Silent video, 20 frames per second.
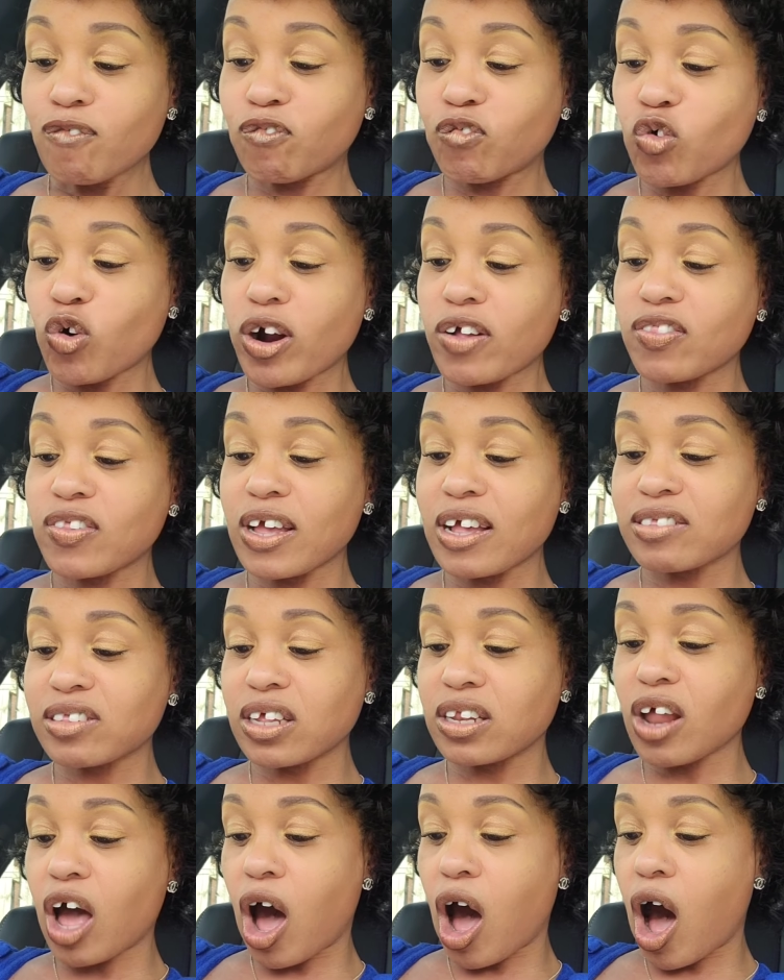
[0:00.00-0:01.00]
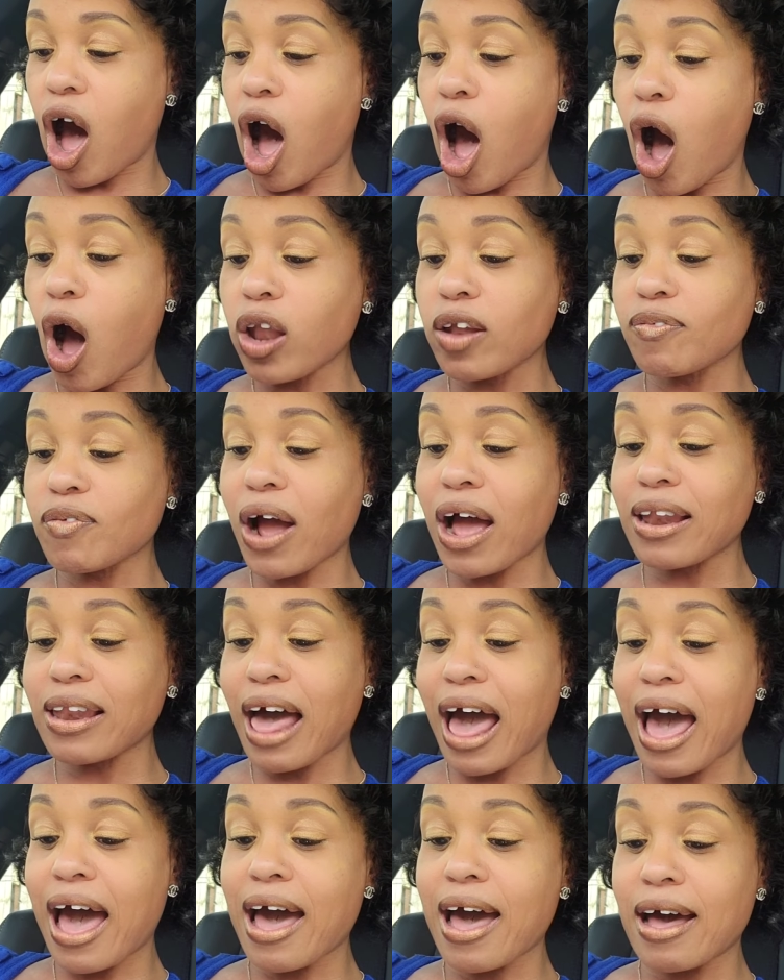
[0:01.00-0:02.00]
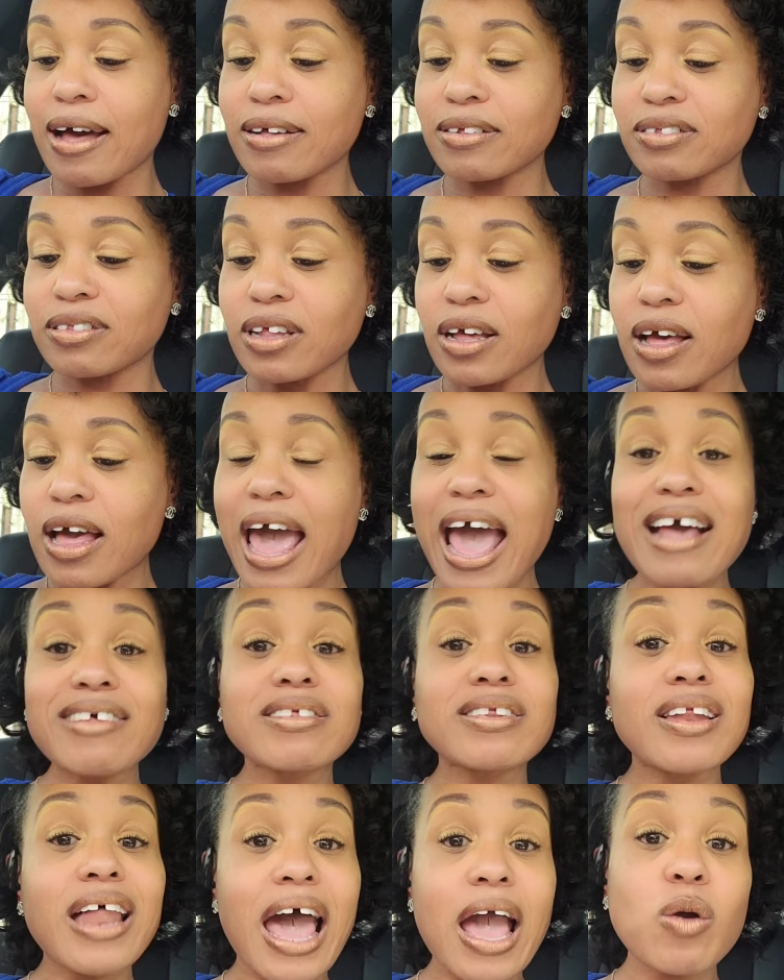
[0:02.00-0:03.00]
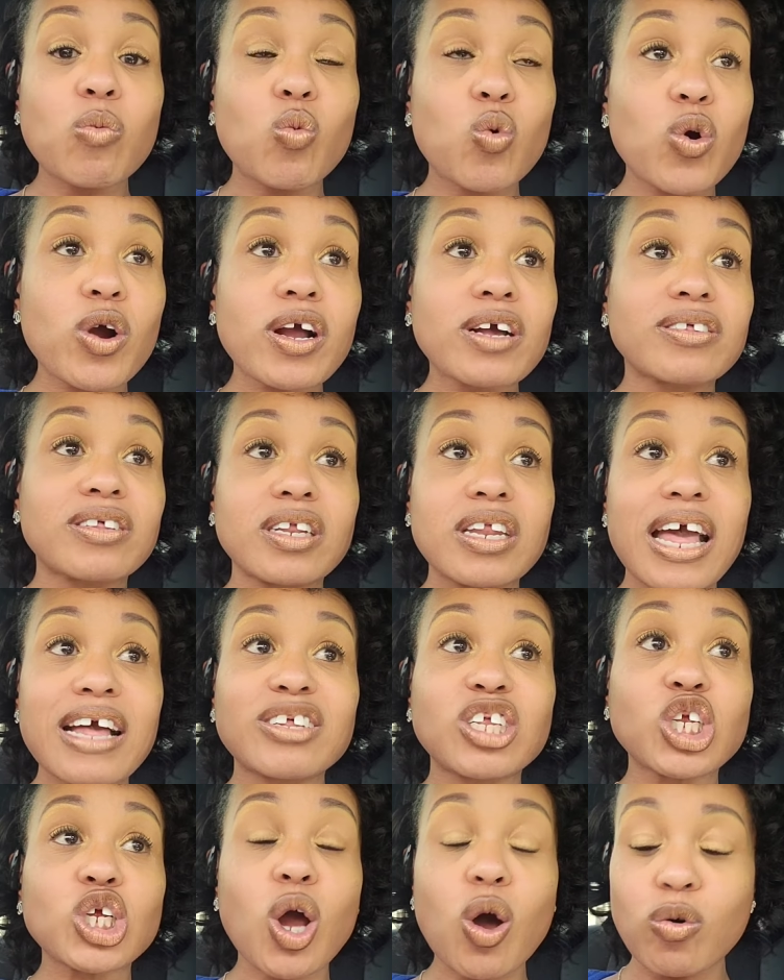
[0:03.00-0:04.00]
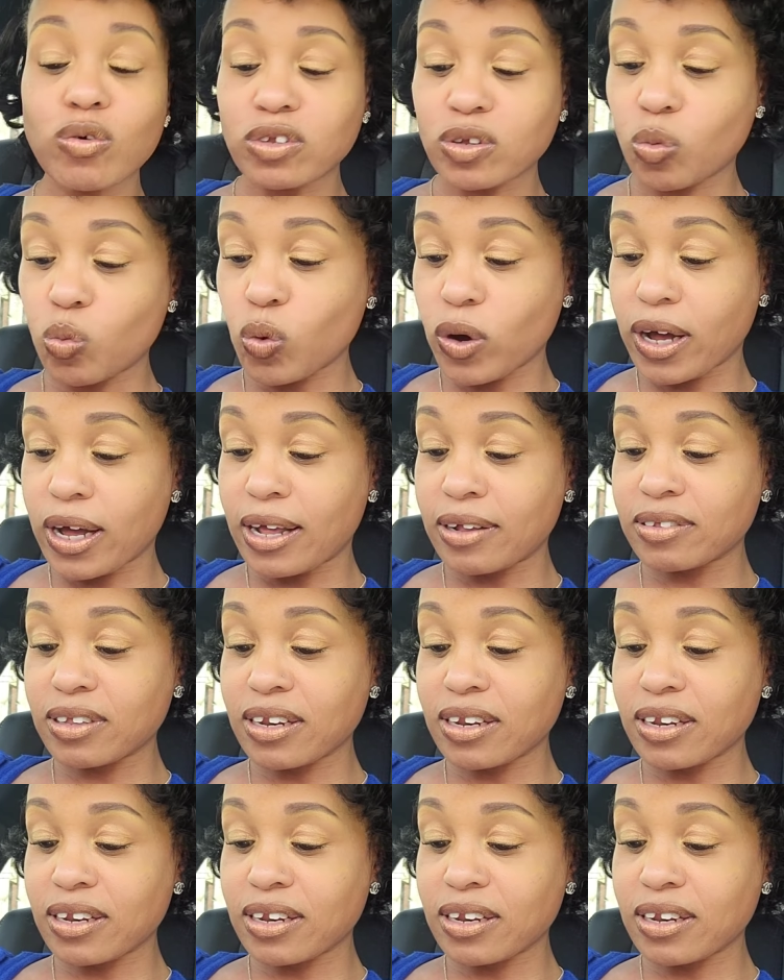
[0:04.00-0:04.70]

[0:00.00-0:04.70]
for this in all of our lives as light warriors and as chosen ones.